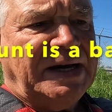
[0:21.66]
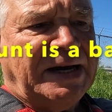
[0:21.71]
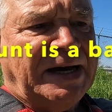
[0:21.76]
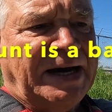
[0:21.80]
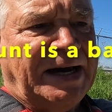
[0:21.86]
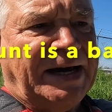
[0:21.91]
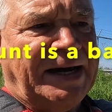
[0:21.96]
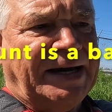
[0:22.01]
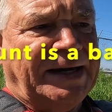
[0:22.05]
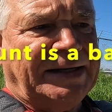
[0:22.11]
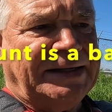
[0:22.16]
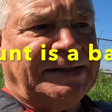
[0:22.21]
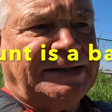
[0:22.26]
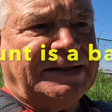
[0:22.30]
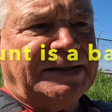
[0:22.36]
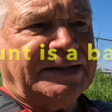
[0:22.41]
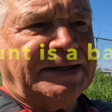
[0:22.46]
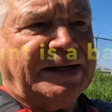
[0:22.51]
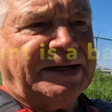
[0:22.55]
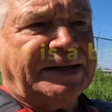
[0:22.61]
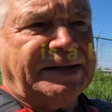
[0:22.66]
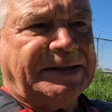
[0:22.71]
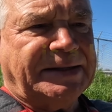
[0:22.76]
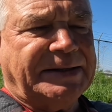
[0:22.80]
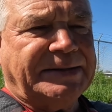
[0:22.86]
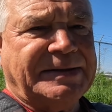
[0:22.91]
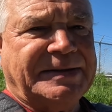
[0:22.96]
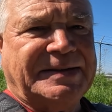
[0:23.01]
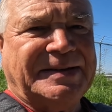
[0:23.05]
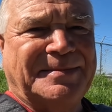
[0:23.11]
And
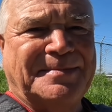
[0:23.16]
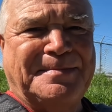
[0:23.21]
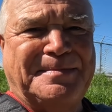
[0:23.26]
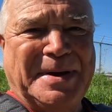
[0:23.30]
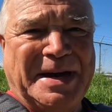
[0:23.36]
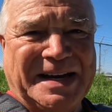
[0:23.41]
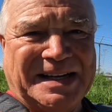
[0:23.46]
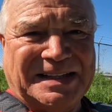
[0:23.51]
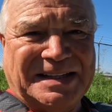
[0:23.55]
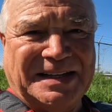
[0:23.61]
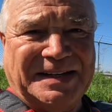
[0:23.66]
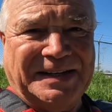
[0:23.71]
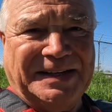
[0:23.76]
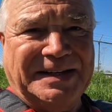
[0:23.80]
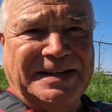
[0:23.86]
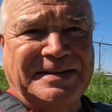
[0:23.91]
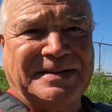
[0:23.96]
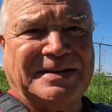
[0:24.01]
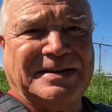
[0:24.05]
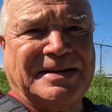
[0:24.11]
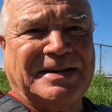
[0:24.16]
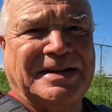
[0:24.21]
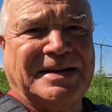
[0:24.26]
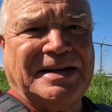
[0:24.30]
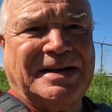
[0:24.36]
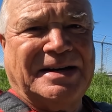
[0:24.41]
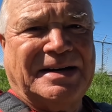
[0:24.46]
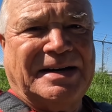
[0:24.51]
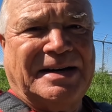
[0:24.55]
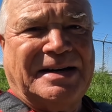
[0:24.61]
the big thing
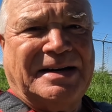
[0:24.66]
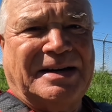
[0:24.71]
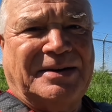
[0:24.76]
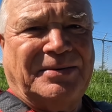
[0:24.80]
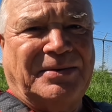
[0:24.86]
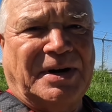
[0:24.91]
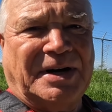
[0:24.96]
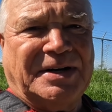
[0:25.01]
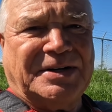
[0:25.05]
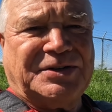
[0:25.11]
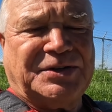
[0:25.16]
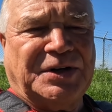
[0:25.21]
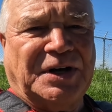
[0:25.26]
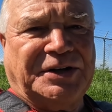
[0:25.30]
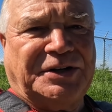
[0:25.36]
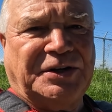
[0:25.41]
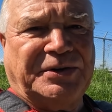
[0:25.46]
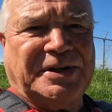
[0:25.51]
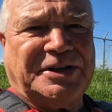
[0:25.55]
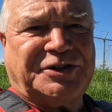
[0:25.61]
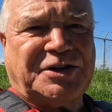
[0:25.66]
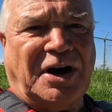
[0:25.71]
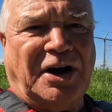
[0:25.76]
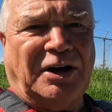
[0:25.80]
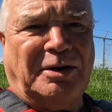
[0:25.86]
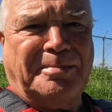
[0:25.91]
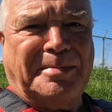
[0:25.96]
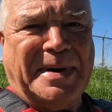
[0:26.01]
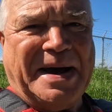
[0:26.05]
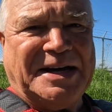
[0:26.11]
was to
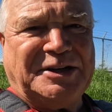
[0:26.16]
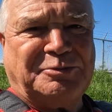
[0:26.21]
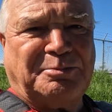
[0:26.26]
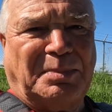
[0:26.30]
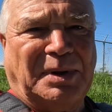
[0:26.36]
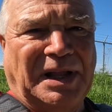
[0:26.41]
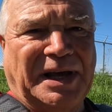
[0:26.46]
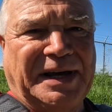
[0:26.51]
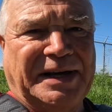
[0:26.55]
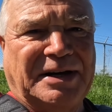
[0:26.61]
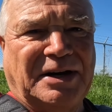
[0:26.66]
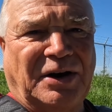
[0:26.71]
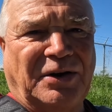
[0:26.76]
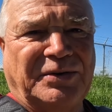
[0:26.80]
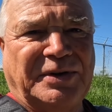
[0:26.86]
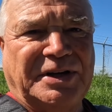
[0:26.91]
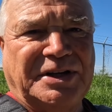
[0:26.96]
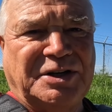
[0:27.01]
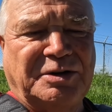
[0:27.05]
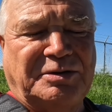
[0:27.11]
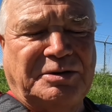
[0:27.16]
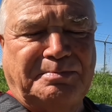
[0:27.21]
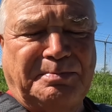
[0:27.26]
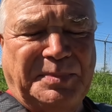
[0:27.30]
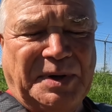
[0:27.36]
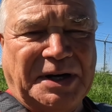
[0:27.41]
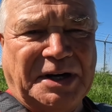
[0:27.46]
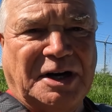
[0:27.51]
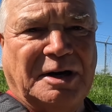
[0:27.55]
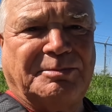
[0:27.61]
install a base plate on the new
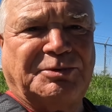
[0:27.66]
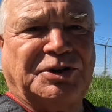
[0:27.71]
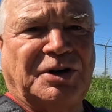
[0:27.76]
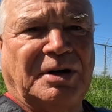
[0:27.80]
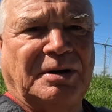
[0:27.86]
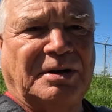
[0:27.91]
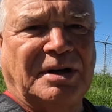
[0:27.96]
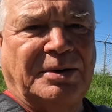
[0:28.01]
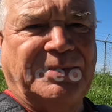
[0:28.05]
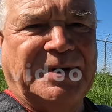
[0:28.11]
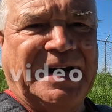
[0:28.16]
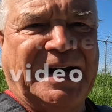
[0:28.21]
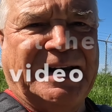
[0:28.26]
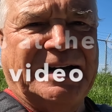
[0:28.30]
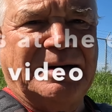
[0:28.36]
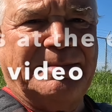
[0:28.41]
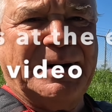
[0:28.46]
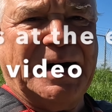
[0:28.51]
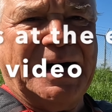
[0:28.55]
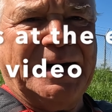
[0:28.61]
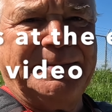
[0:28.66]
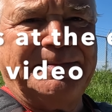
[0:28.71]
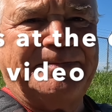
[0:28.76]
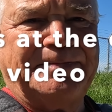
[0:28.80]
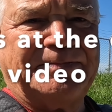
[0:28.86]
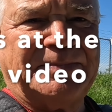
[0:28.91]
pickup truck that we had to buy.